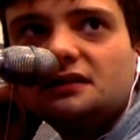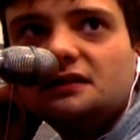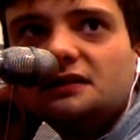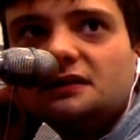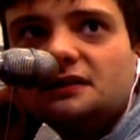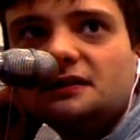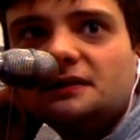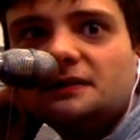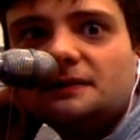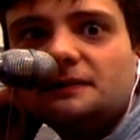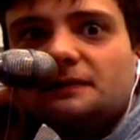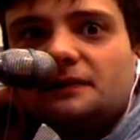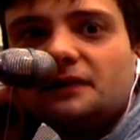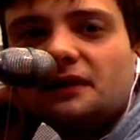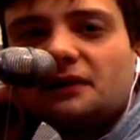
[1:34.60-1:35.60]

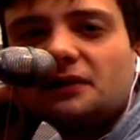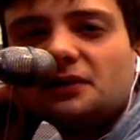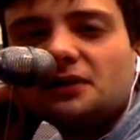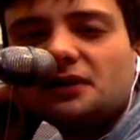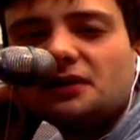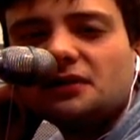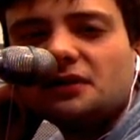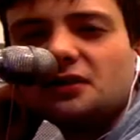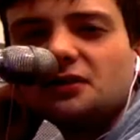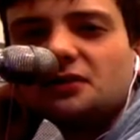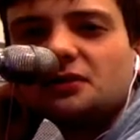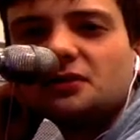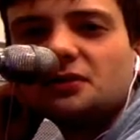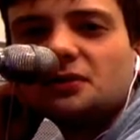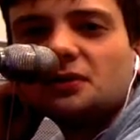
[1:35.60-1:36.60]
There was
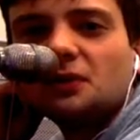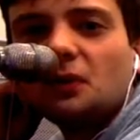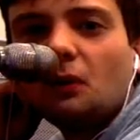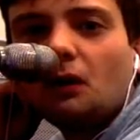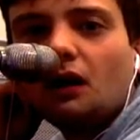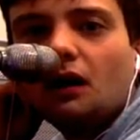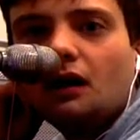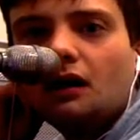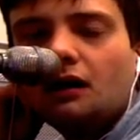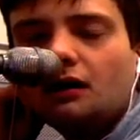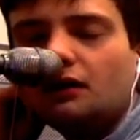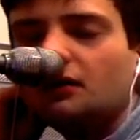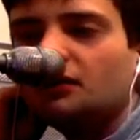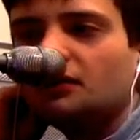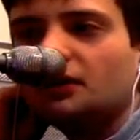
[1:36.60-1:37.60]
also...
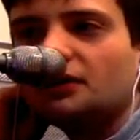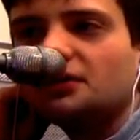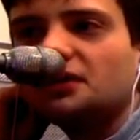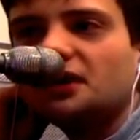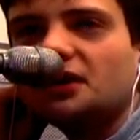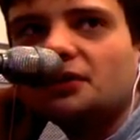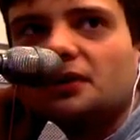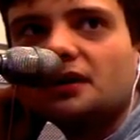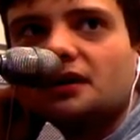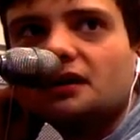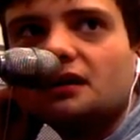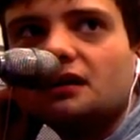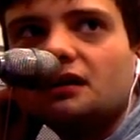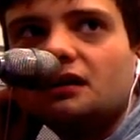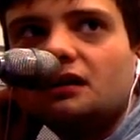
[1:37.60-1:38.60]
what was the other one?
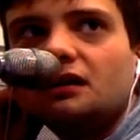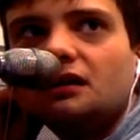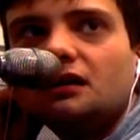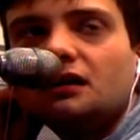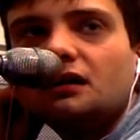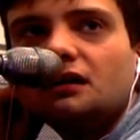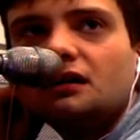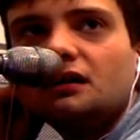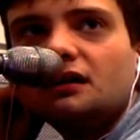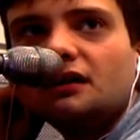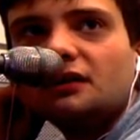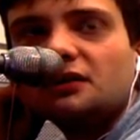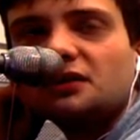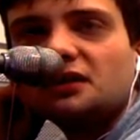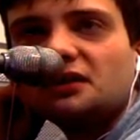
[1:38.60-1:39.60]

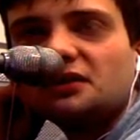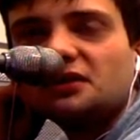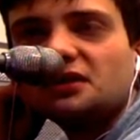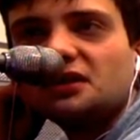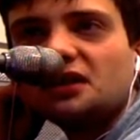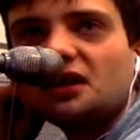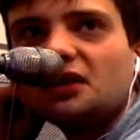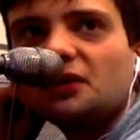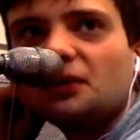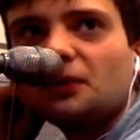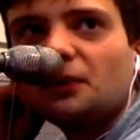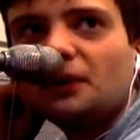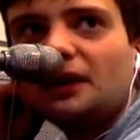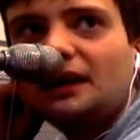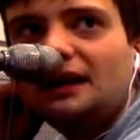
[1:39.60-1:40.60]
There was another
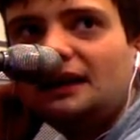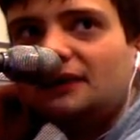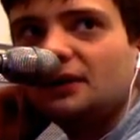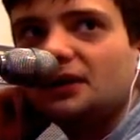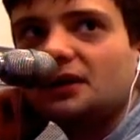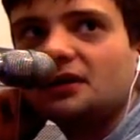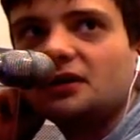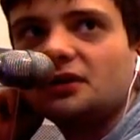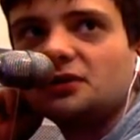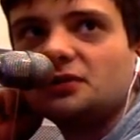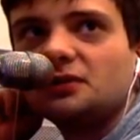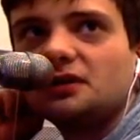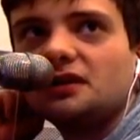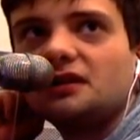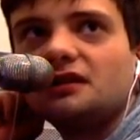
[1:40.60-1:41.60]
really, really close
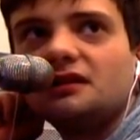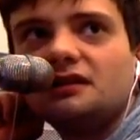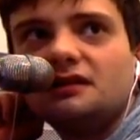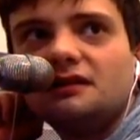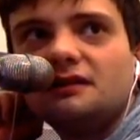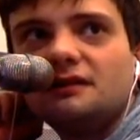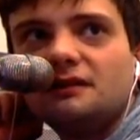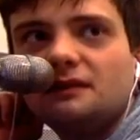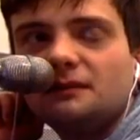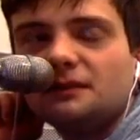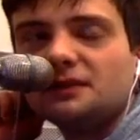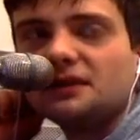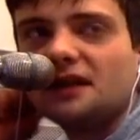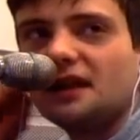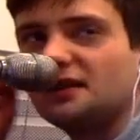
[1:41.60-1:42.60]
one.
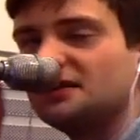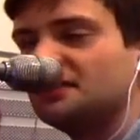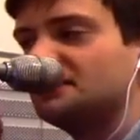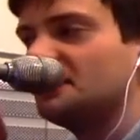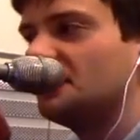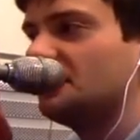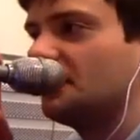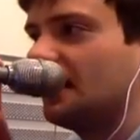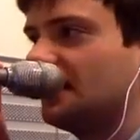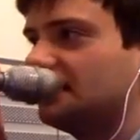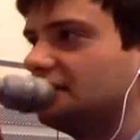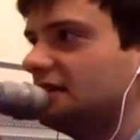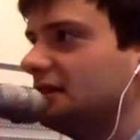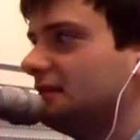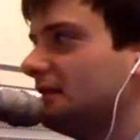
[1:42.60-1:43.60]
Besides
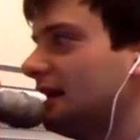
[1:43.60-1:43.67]
OKC and